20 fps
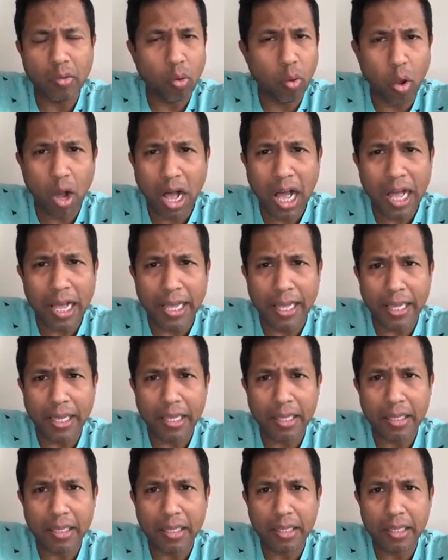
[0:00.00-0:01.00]
Why?
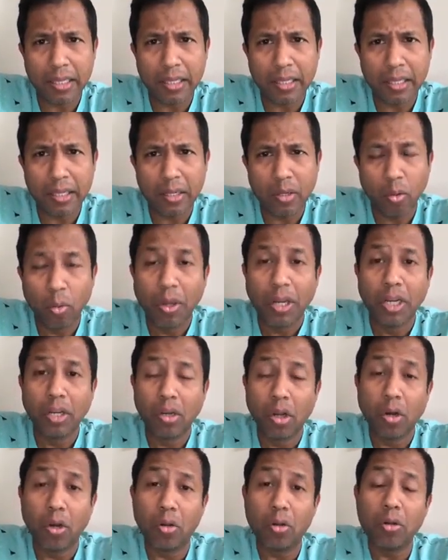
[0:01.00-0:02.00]
When you
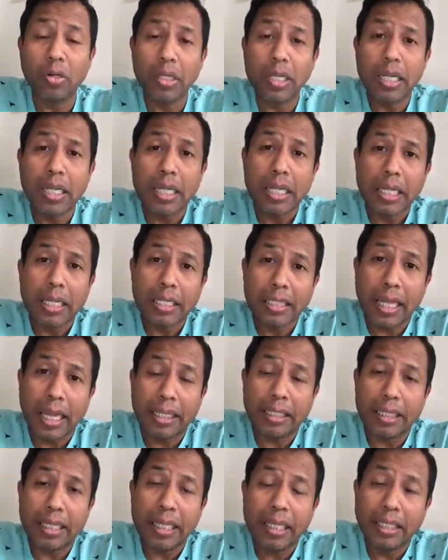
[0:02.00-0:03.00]
know
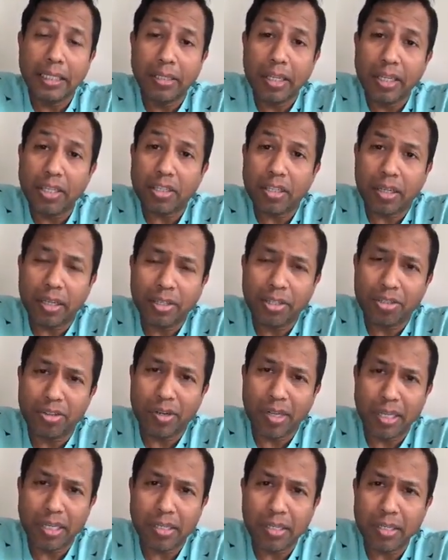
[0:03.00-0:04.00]
that in these
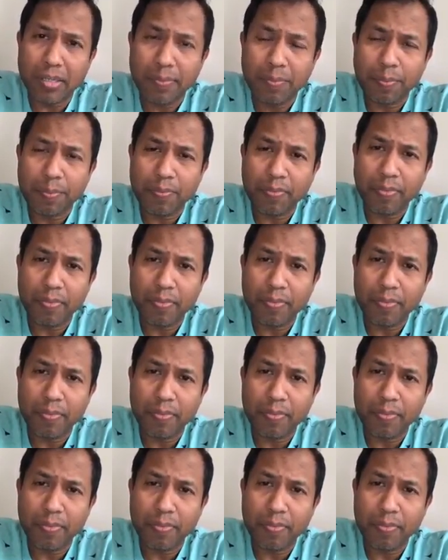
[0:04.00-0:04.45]
countries,